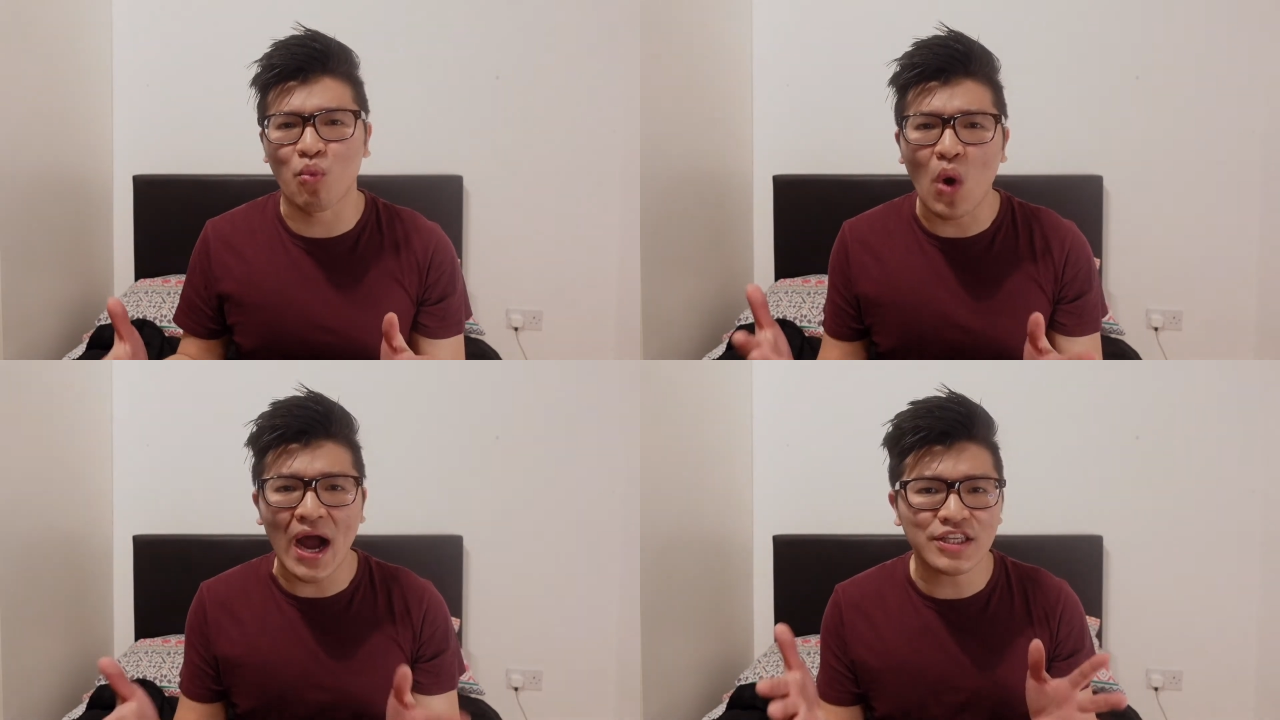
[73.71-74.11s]

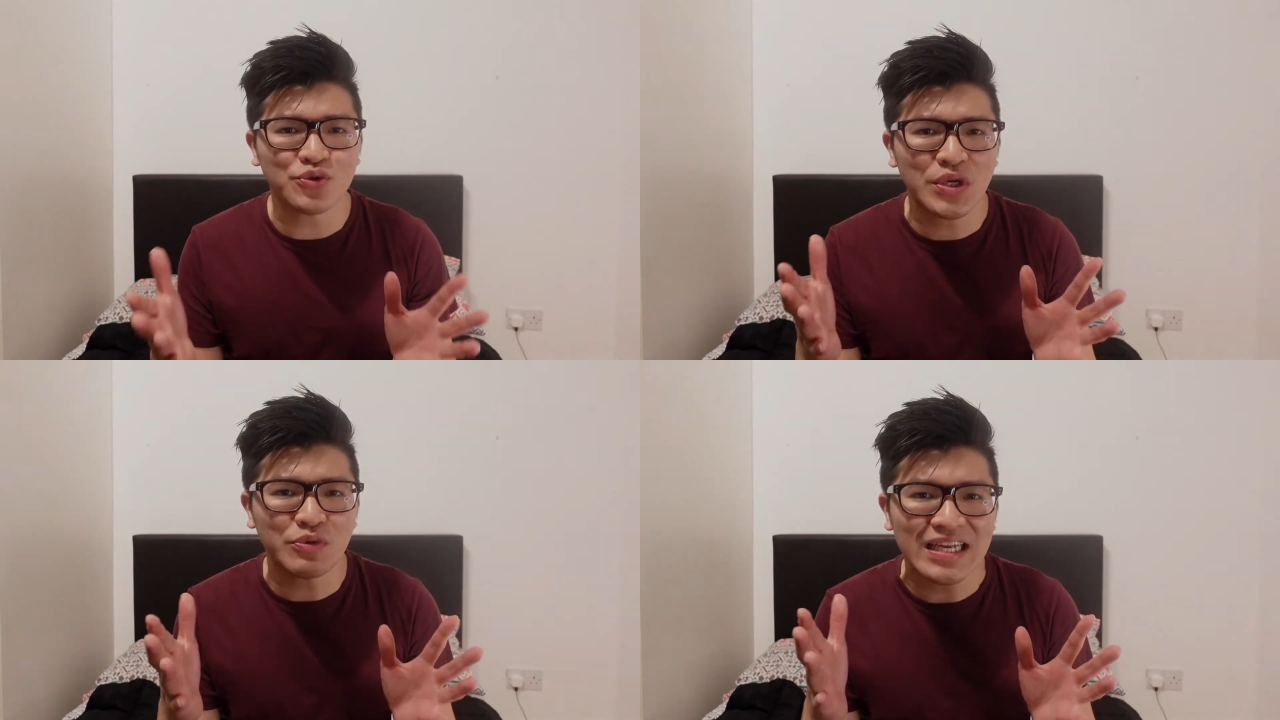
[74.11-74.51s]
why do
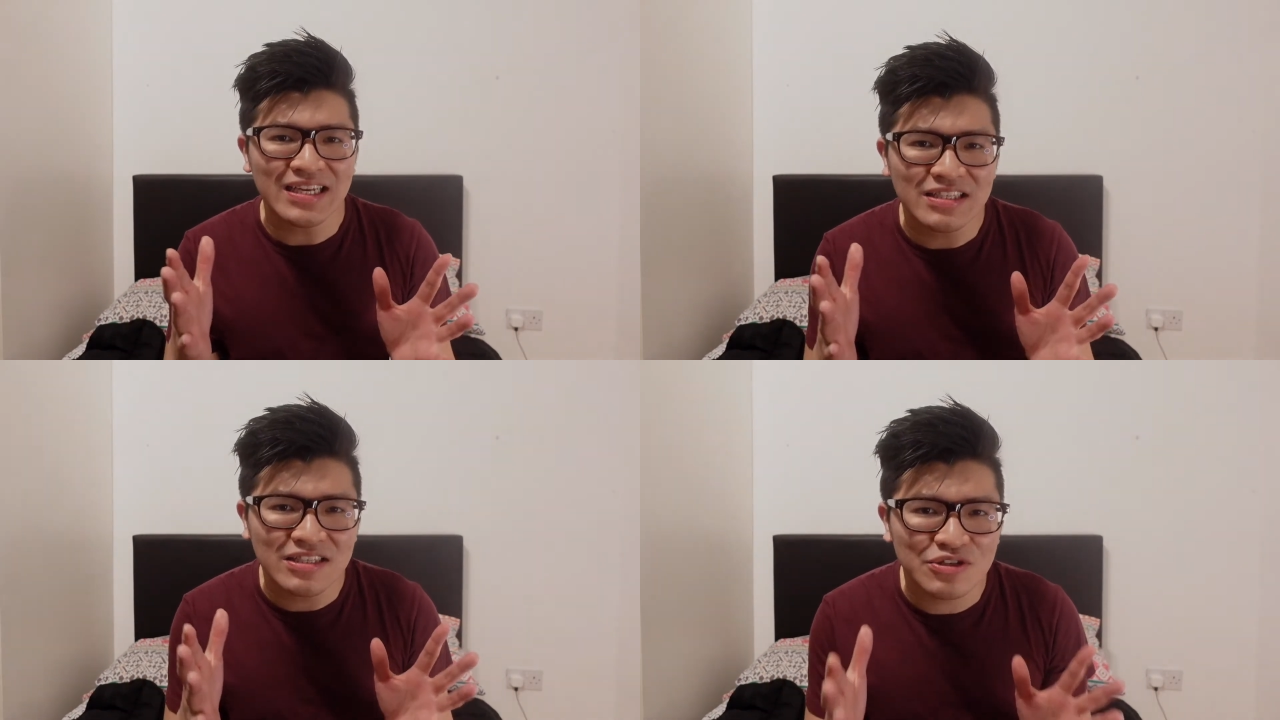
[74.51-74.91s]
we need
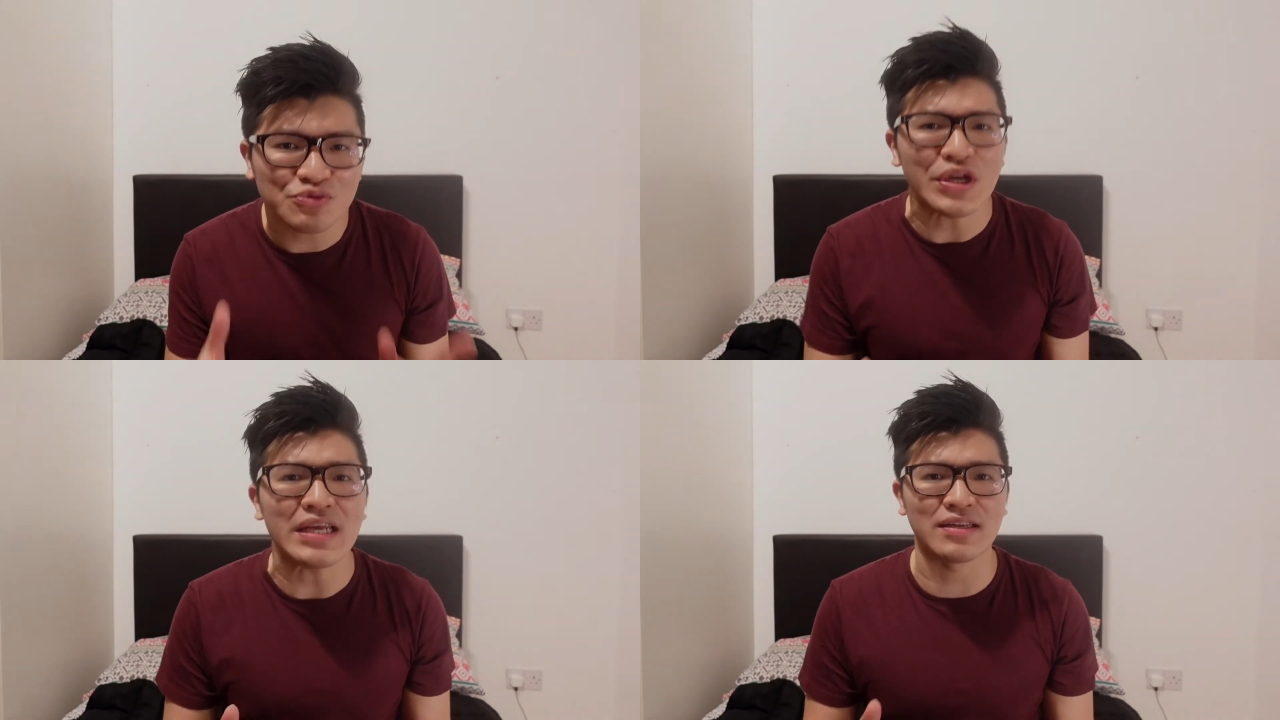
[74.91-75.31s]
a
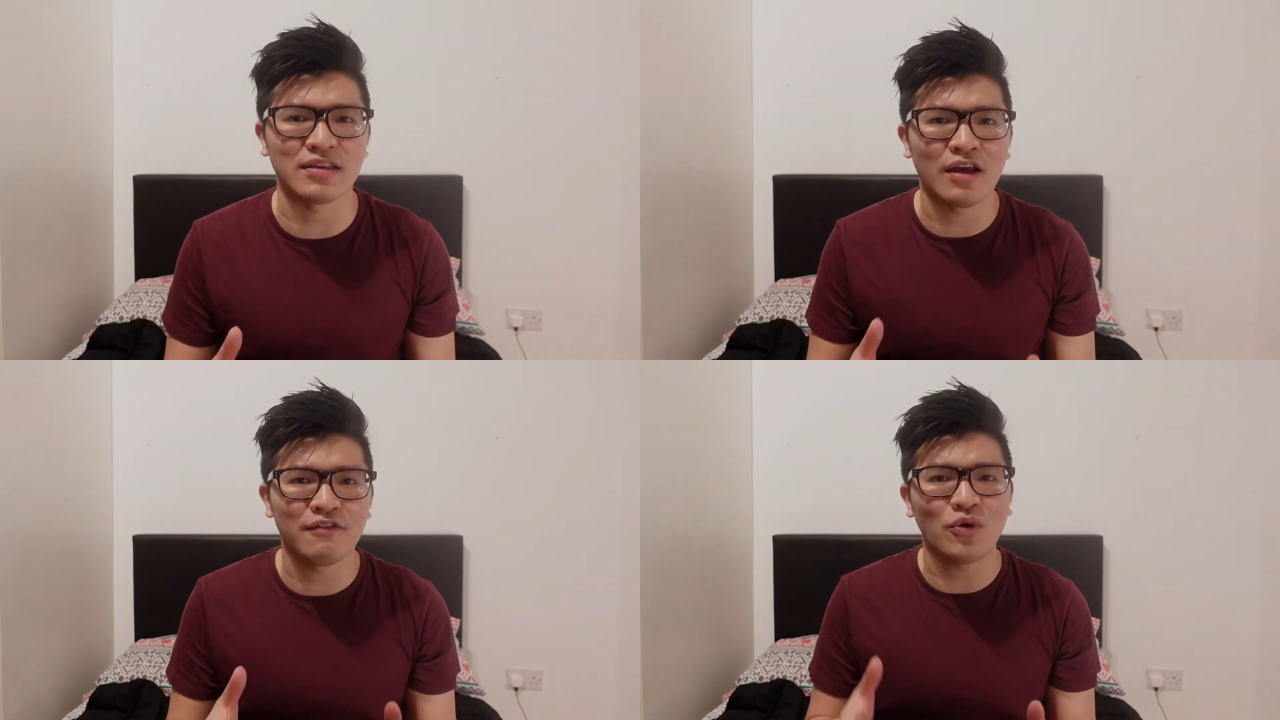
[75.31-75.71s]

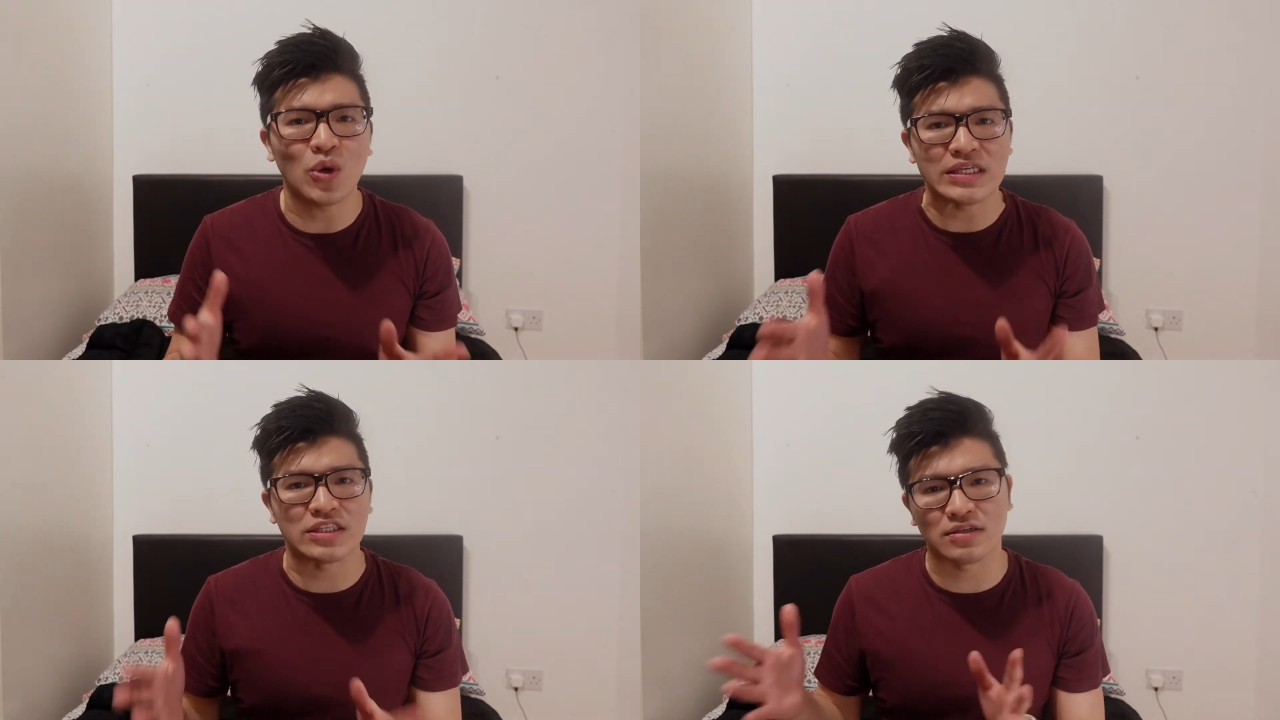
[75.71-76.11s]
screen for
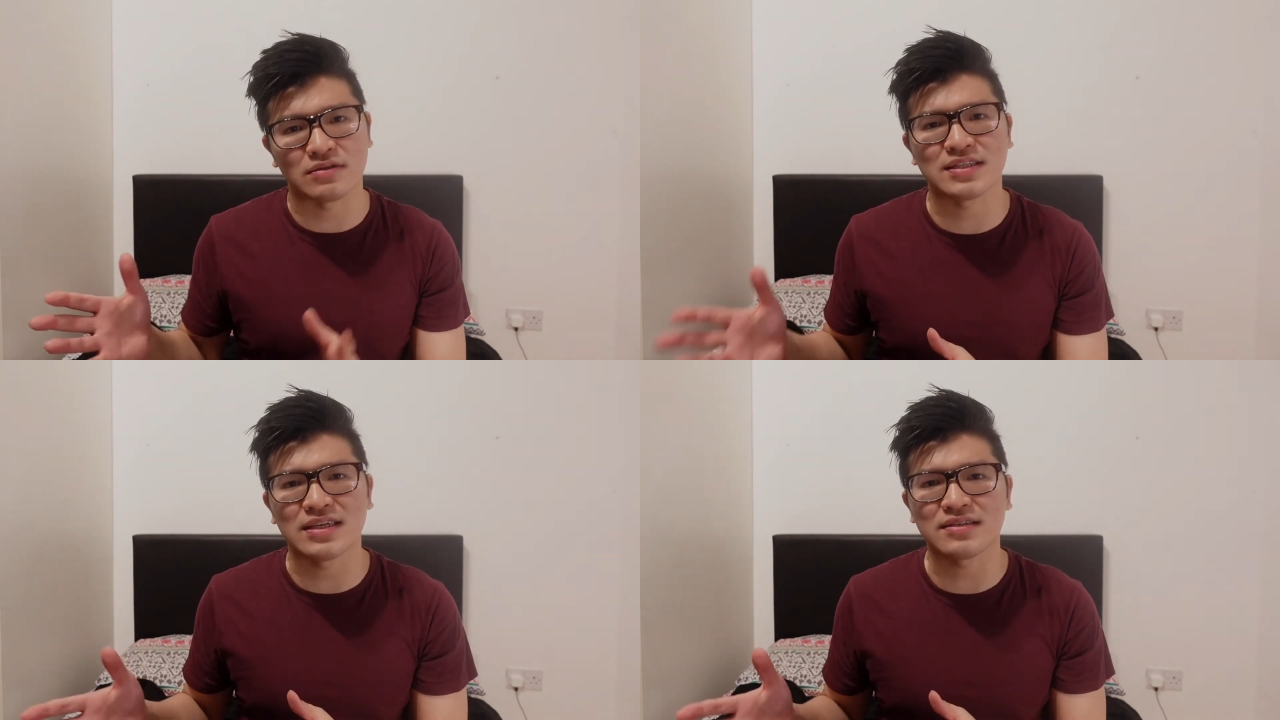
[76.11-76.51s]
a digital
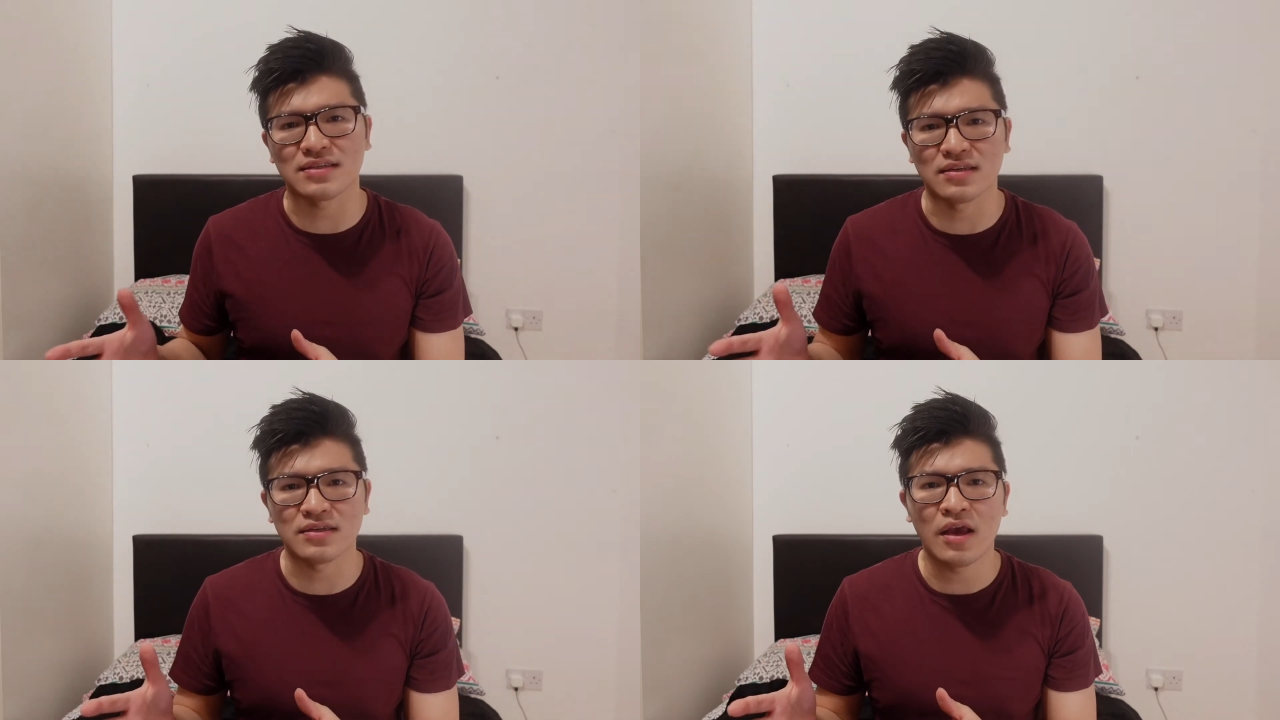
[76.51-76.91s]
assistant?